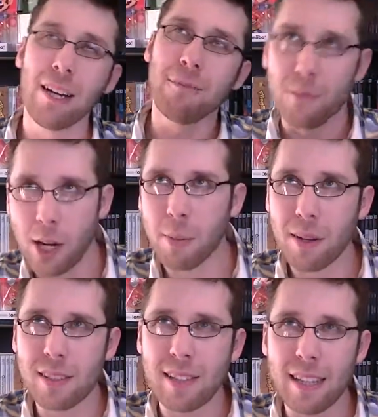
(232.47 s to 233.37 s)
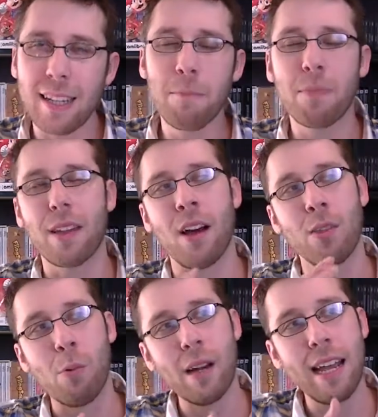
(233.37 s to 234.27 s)
Dragon Ball Z, on
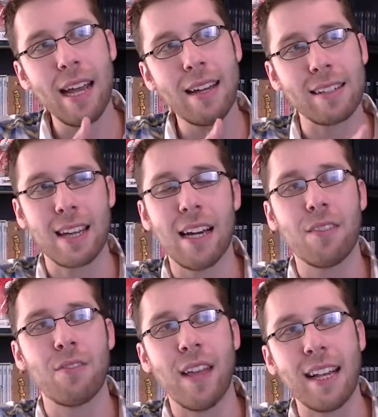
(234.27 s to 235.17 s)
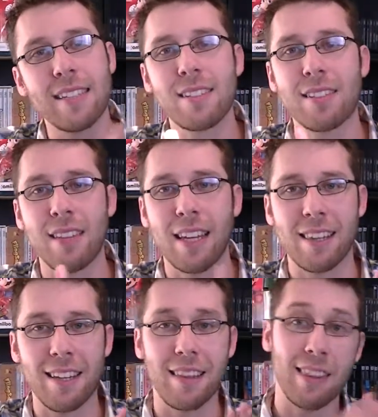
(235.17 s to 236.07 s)
the one hand, it's kind of nice
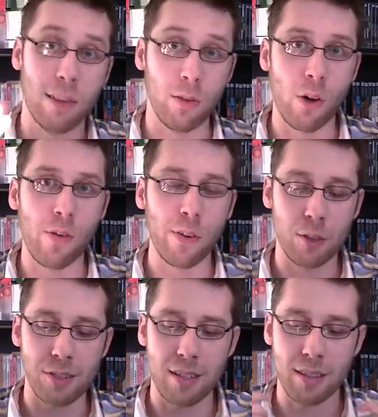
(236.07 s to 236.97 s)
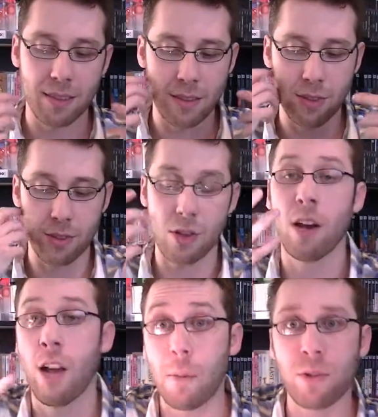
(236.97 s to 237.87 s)
that the no fillers, there's
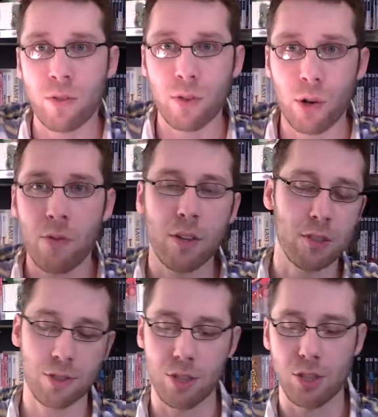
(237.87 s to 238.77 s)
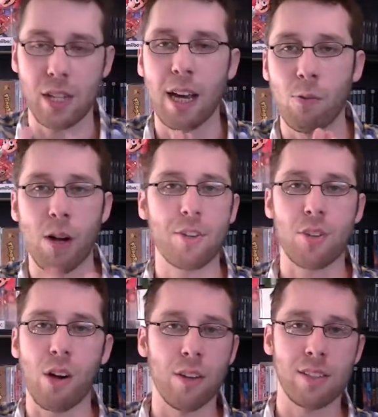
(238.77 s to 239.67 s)
an option for no fillers, so you just kind of
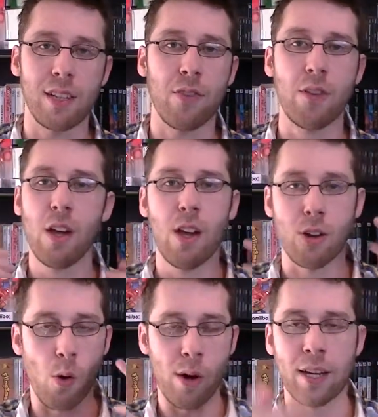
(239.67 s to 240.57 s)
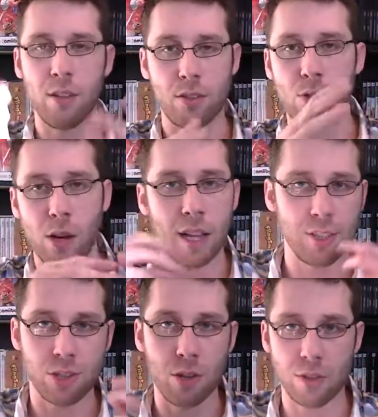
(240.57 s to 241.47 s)
watch all the stuff going, and the
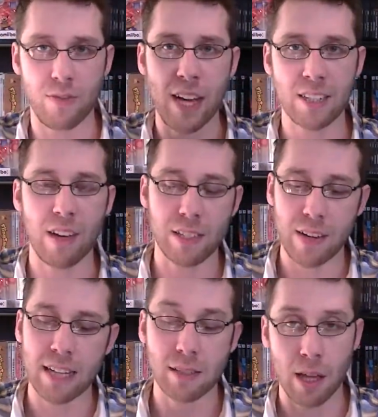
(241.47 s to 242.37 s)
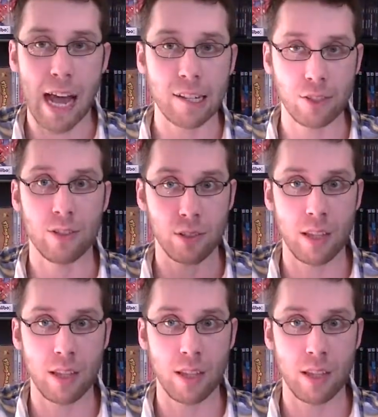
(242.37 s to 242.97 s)
storyline just goes fast, and the action is